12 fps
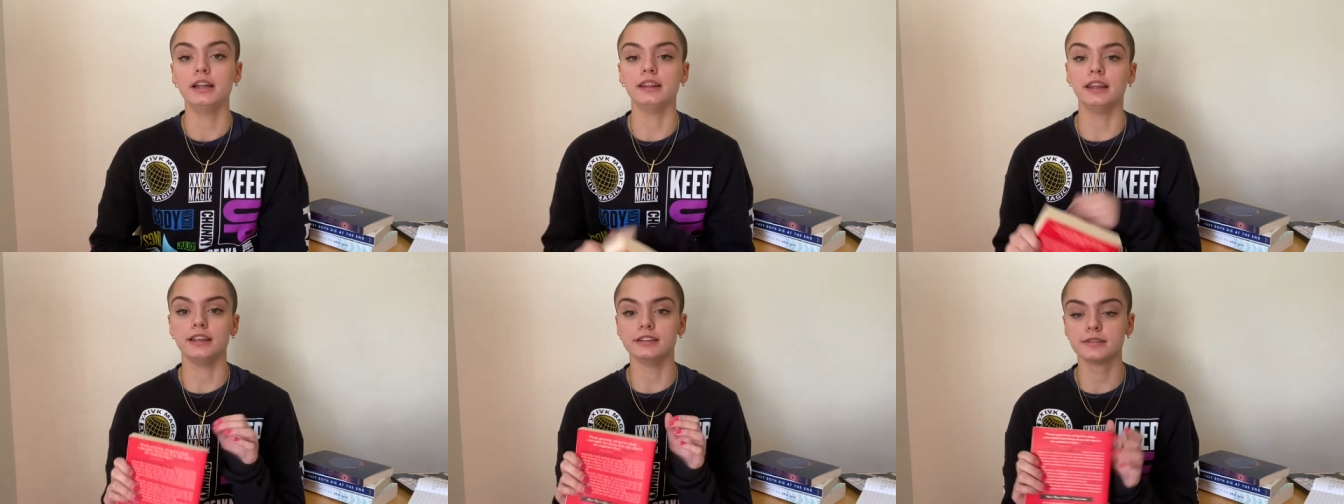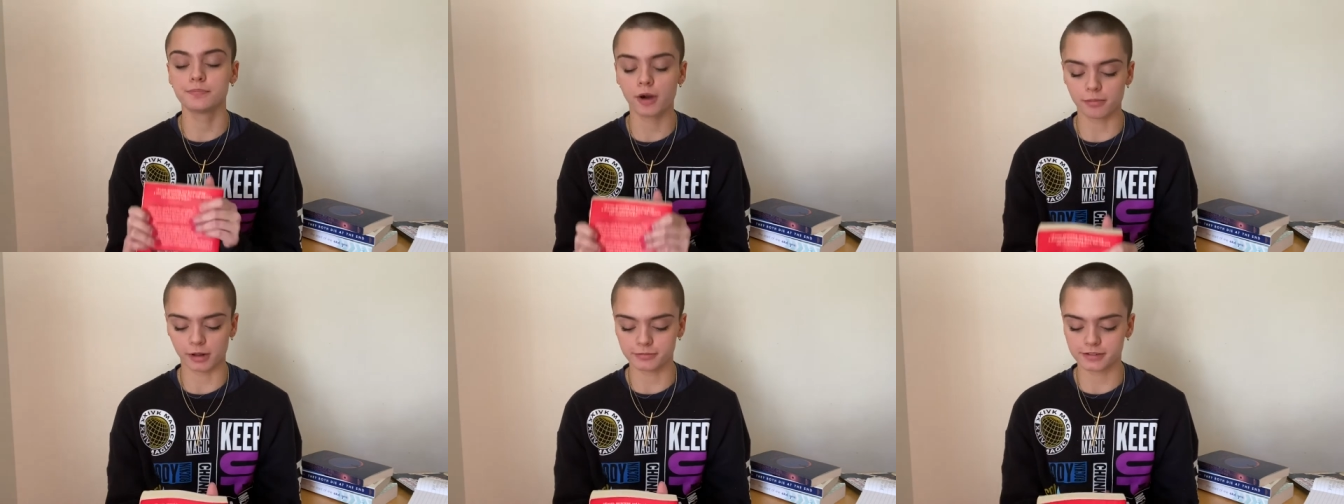these
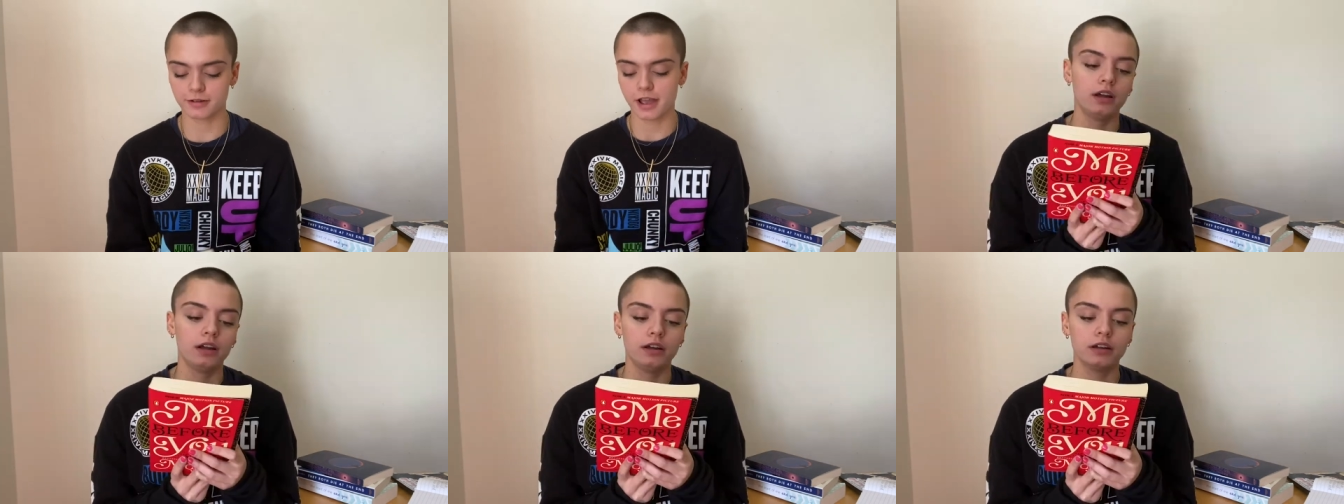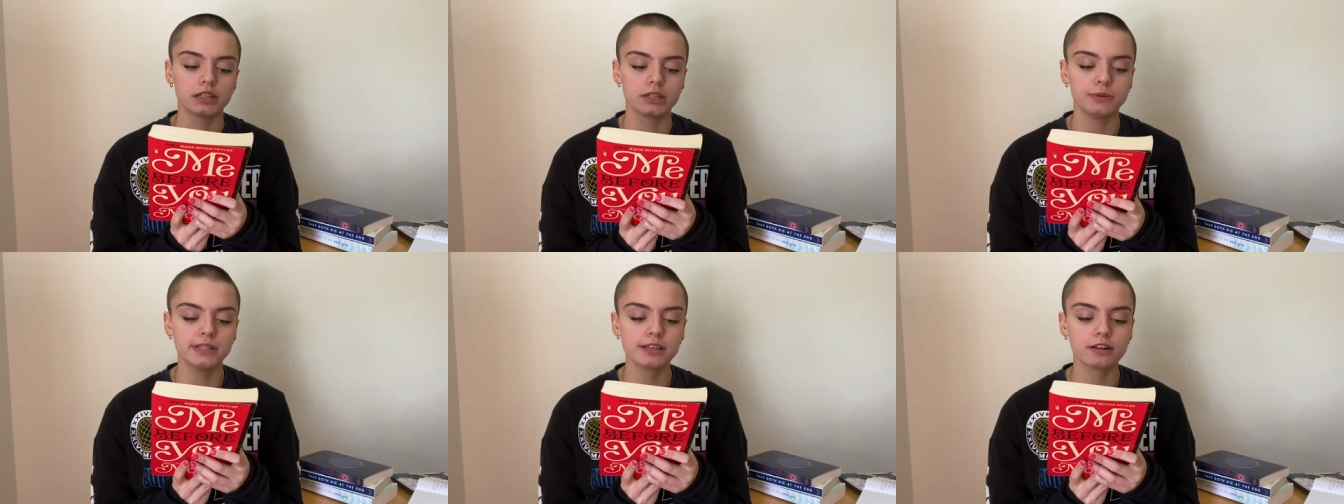problems.
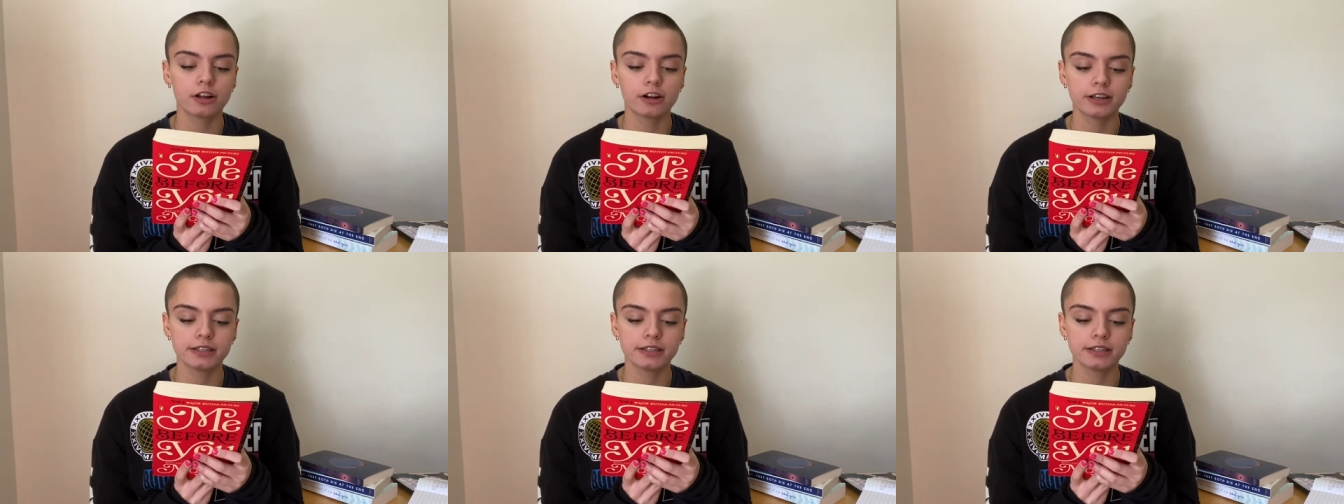Louisa Clark